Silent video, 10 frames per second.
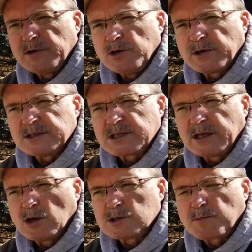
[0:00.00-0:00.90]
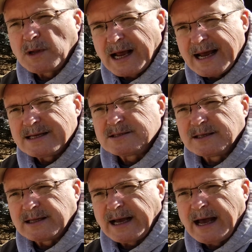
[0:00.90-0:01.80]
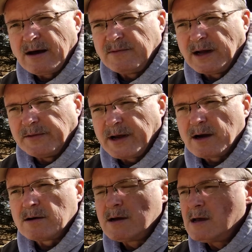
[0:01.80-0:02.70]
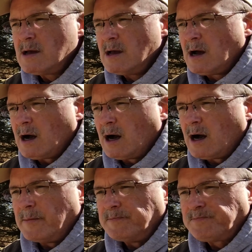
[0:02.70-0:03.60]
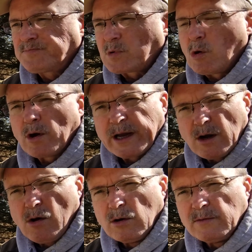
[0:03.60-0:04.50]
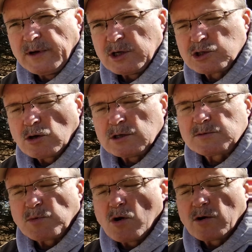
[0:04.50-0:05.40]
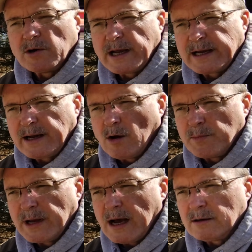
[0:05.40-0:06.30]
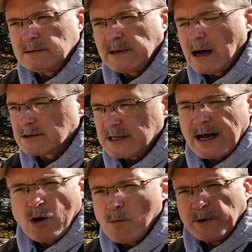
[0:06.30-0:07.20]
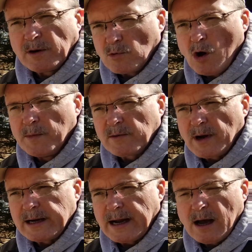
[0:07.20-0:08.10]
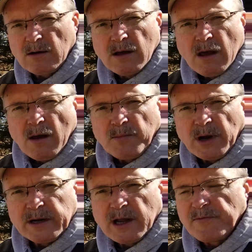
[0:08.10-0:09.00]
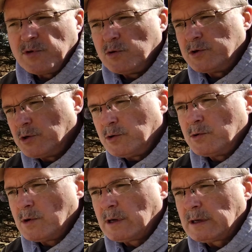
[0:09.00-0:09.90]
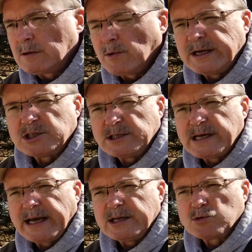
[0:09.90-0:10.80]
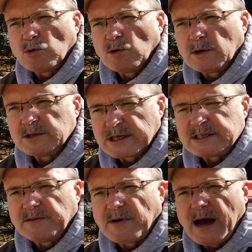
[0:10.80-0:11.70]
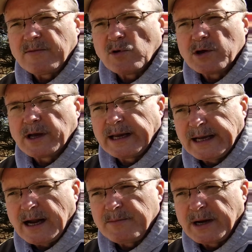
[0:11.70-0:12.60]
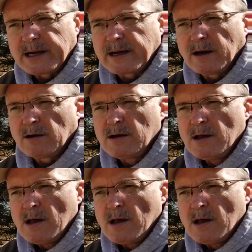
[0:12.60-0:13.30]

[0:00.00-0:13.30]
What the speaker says: and you can see those plans that they have on there. Or get a hold of an insurance broker. They could help you out. Now, it's not open enrollment right now, but if you do reach the age where you're 65 where you can get on Medicare,